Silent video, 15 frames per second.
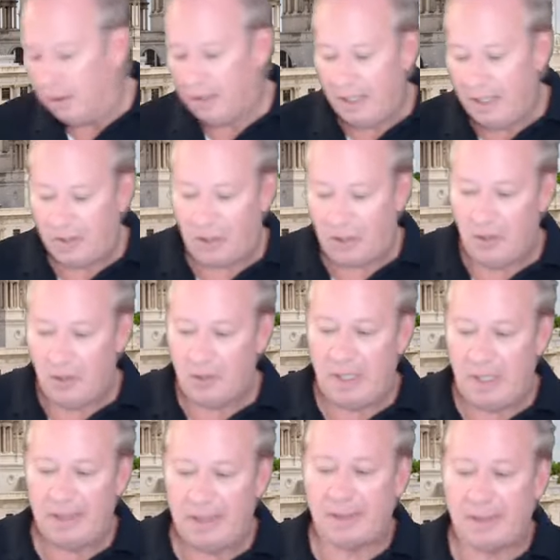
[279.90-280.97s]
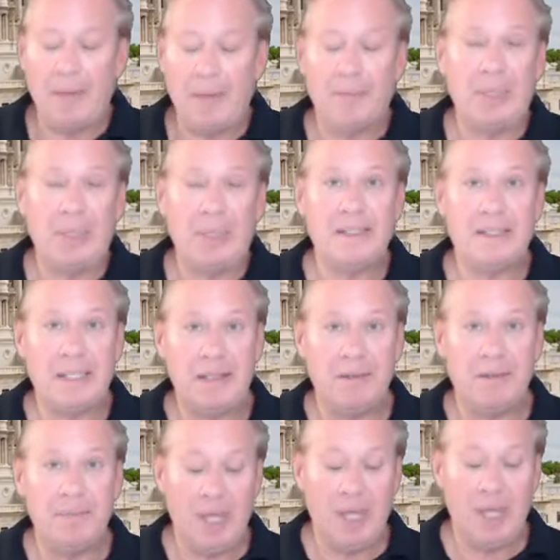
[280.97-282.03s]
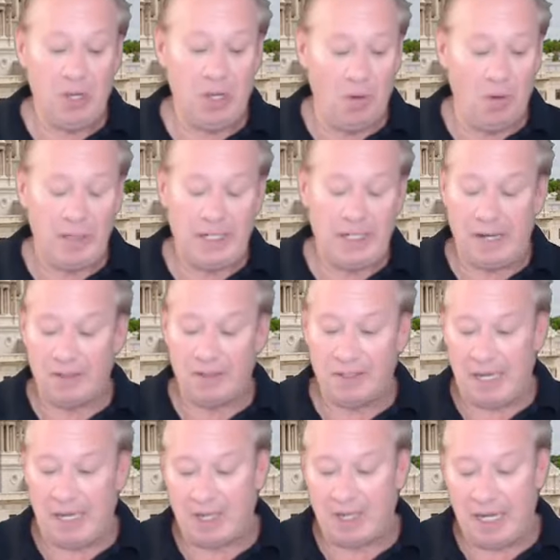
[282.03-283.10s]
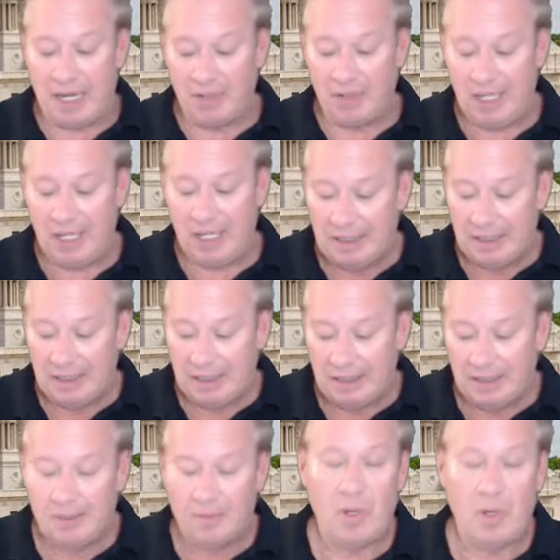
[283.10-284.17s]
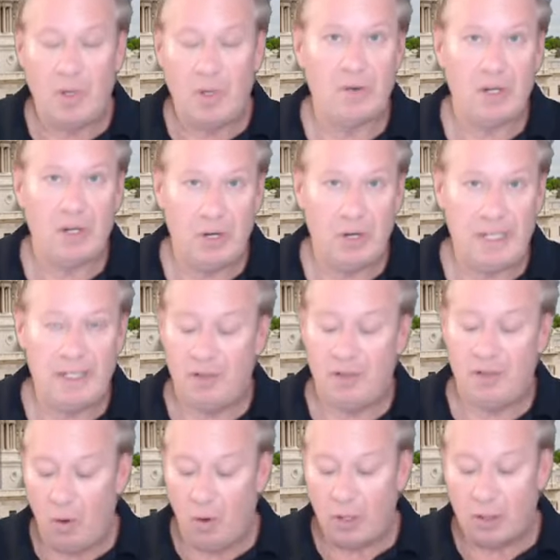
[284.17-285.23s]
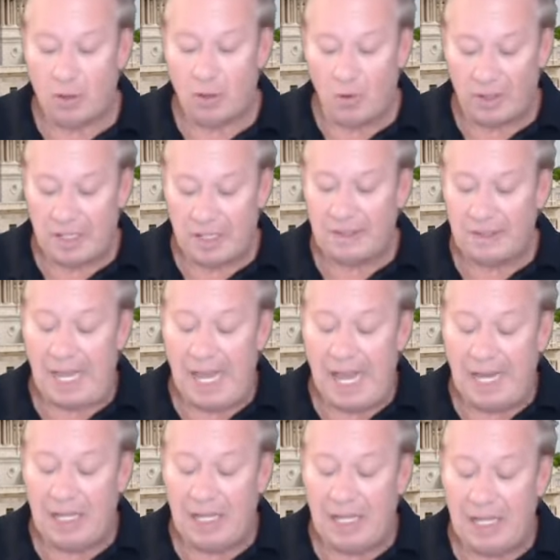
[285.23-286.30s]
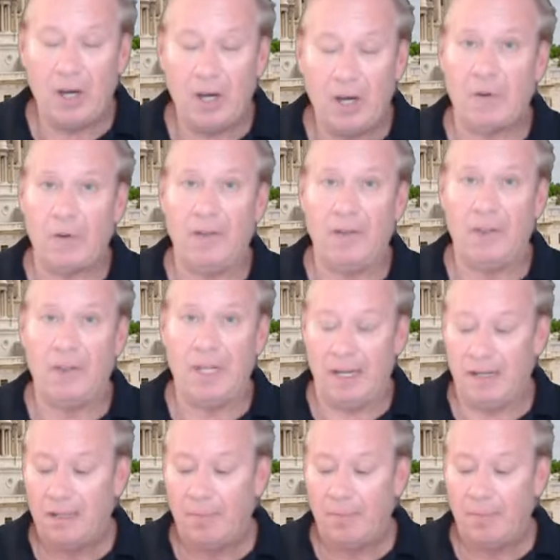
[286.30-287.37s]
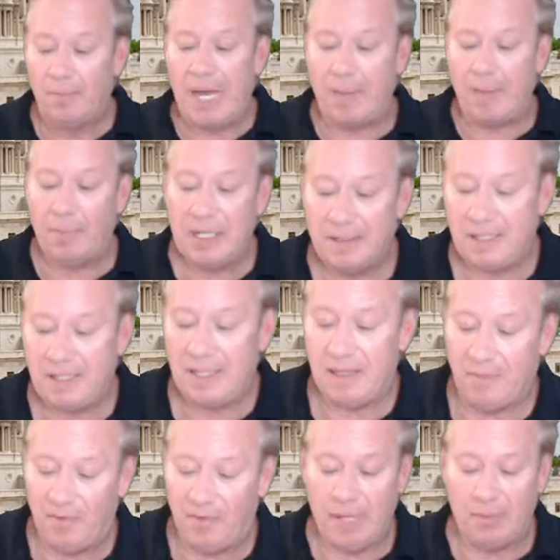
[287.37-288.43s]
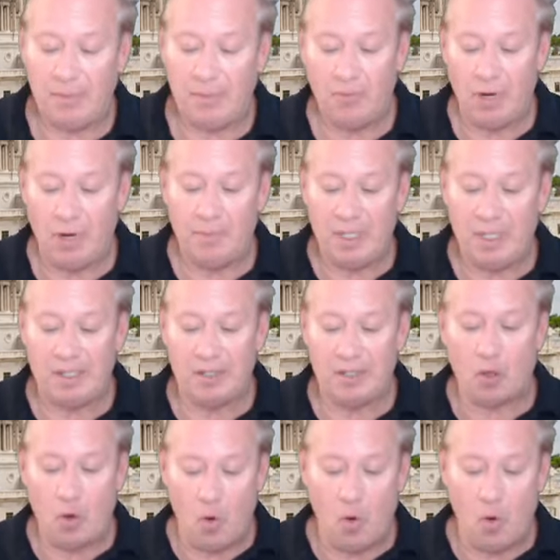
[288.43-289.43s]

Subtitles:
Excuse me. Stop it and see them. Maybe you're going down to South County, whether you're in Cranston, Warwick, North Kingstown, anywhere around there. Pop it and see them. Family run business.